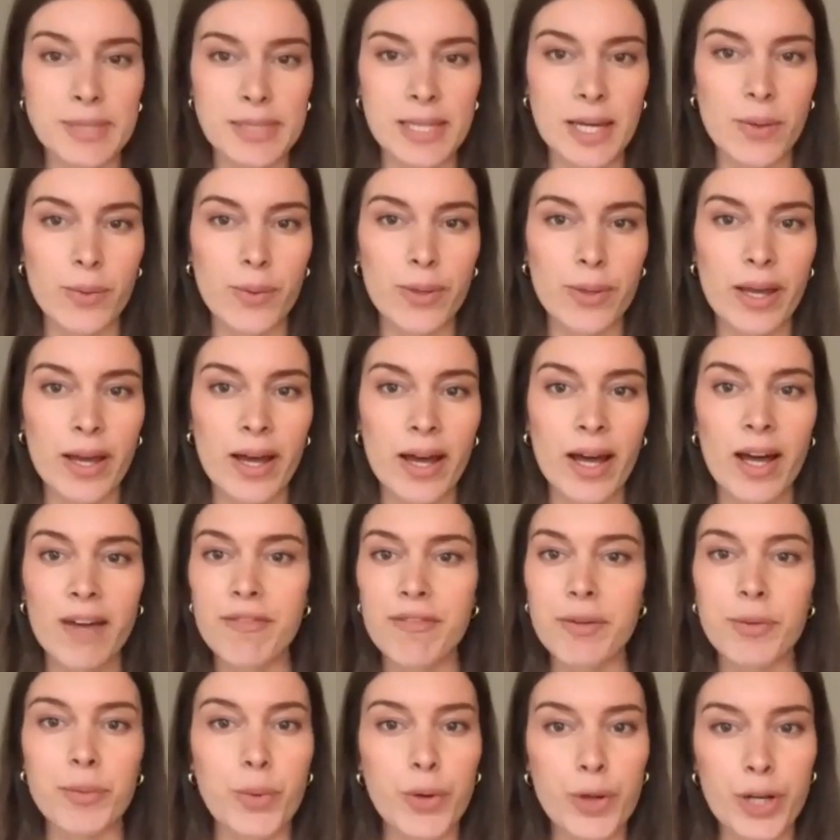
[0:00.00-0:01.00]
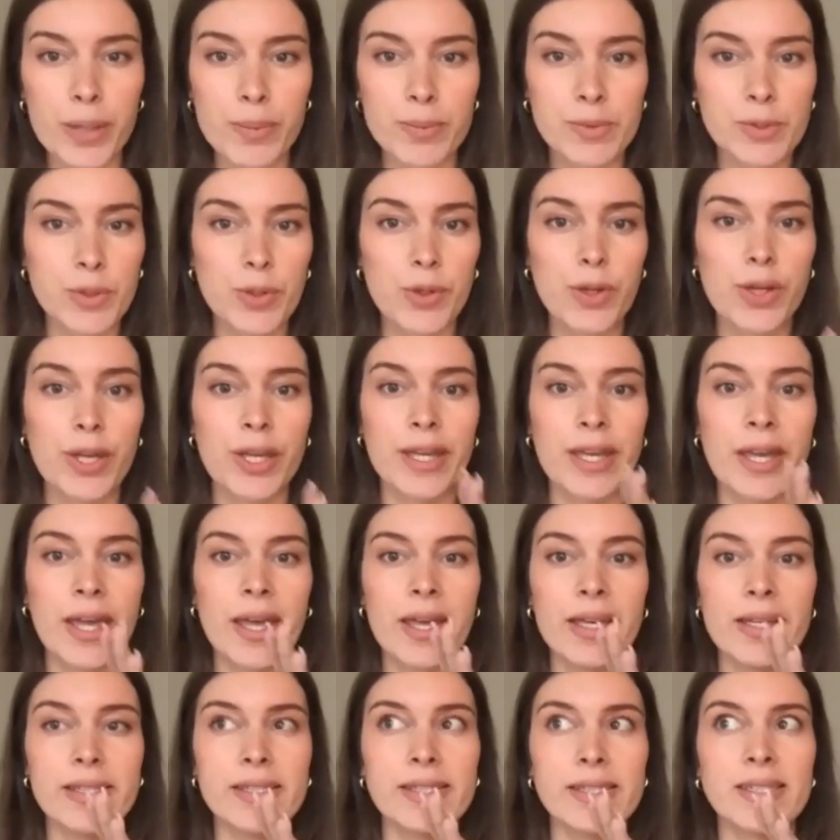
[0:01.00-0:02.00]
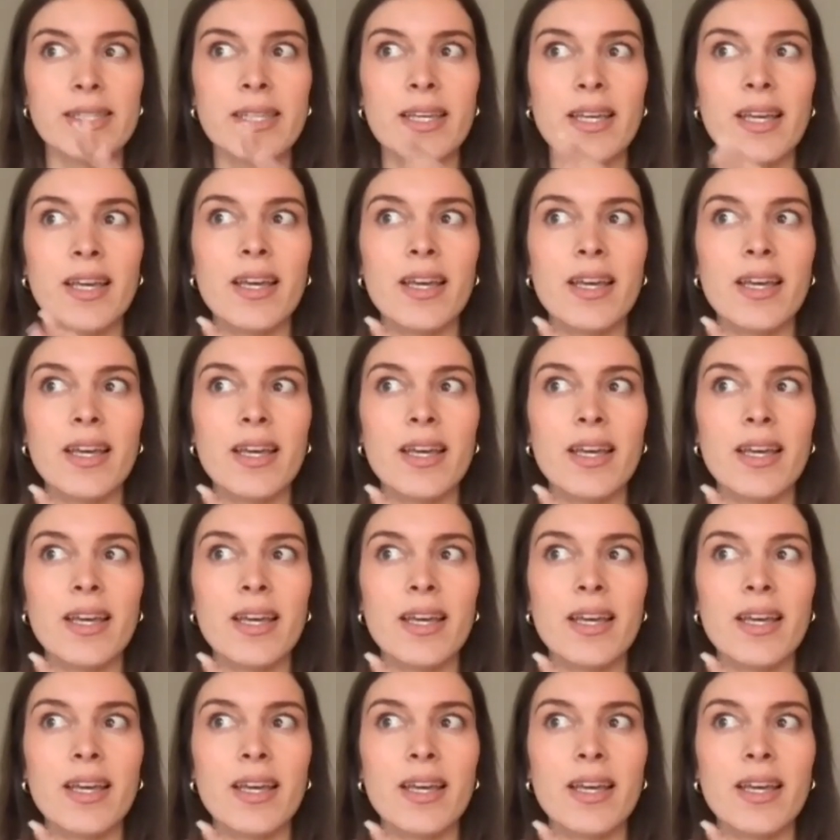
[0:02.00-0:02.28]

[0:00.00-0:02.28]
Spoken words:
that we have, and what I'm doing is